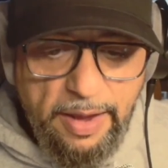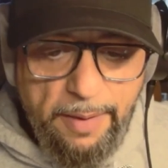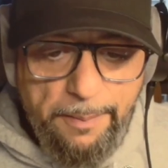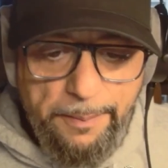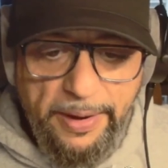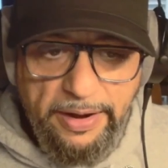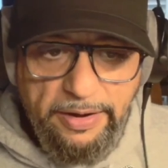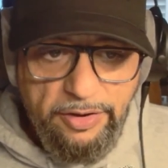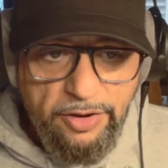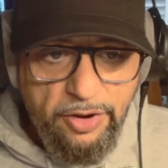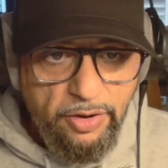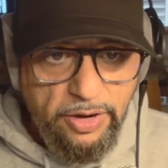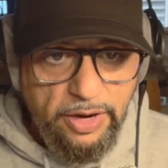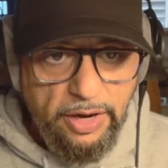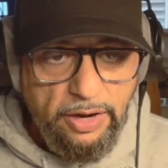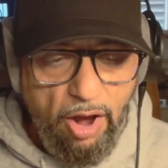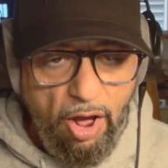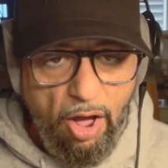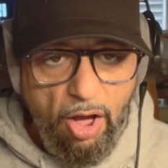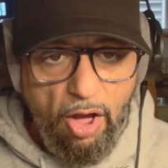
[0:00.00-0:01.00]
But you
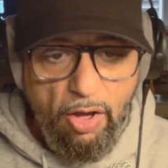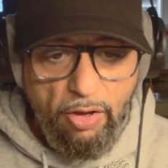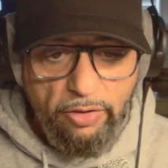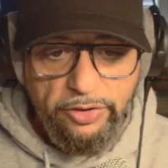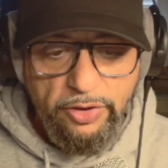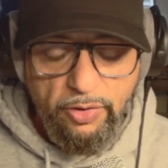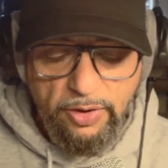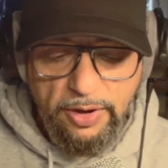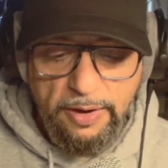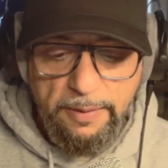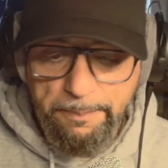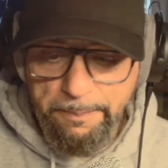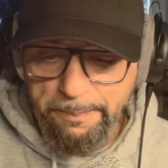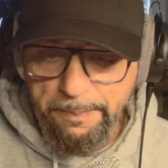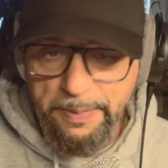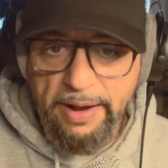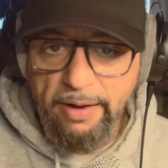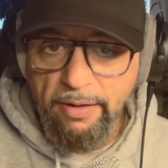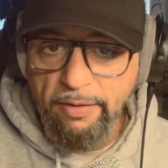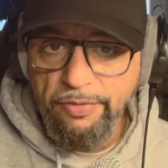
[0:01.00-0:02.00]
can
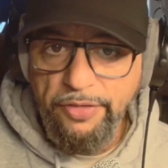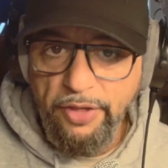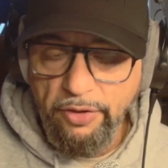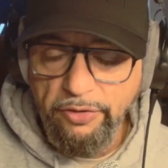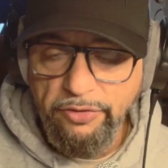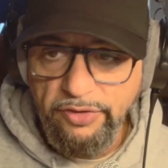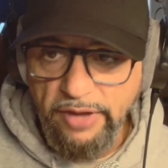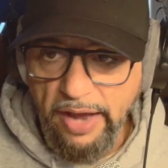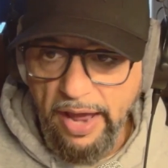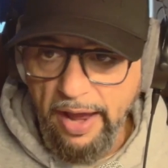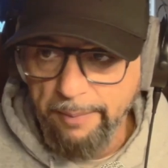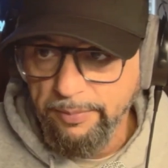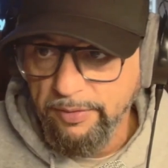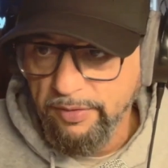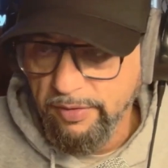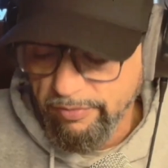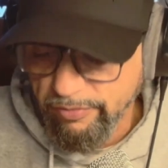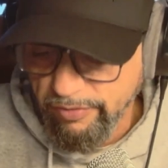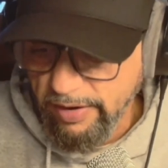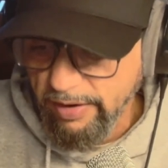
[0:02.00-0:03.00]
build those types
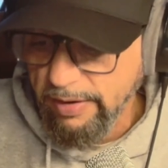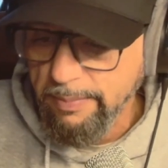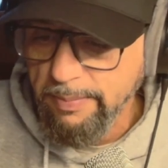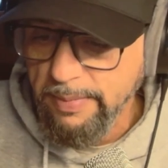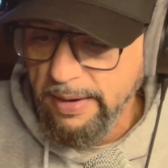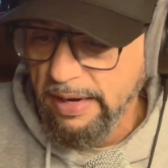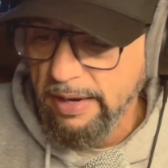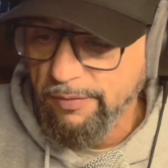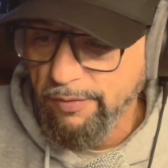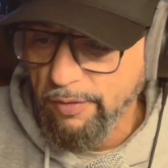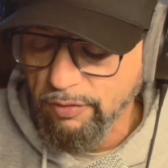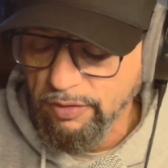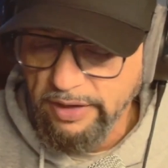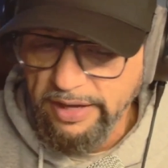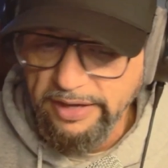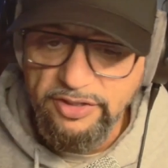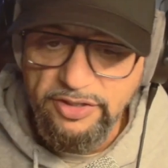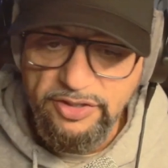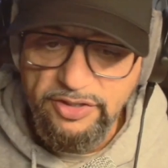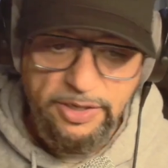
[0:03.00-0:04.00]
of very meaningful
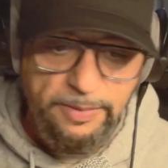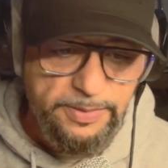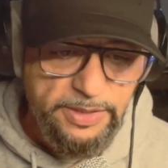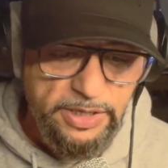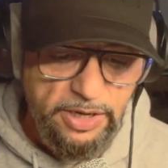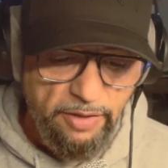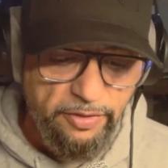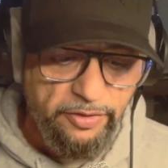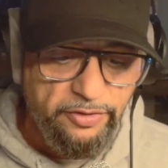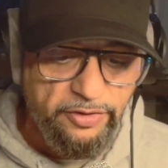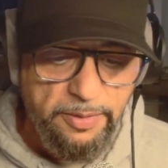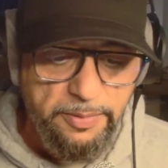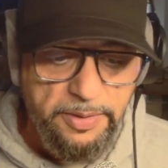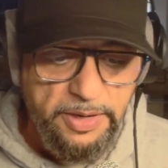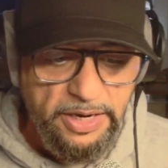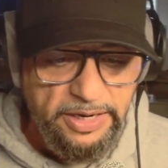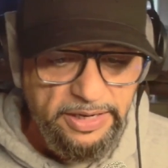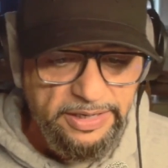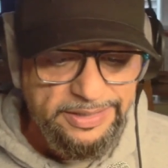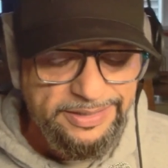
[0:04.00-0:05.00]
relationships in all those
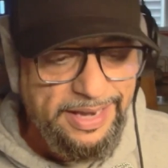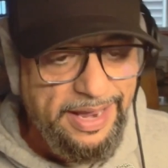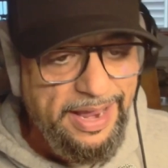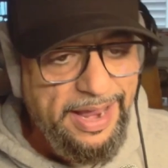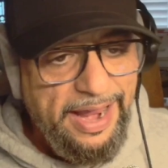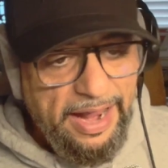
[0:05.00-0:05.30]
communities.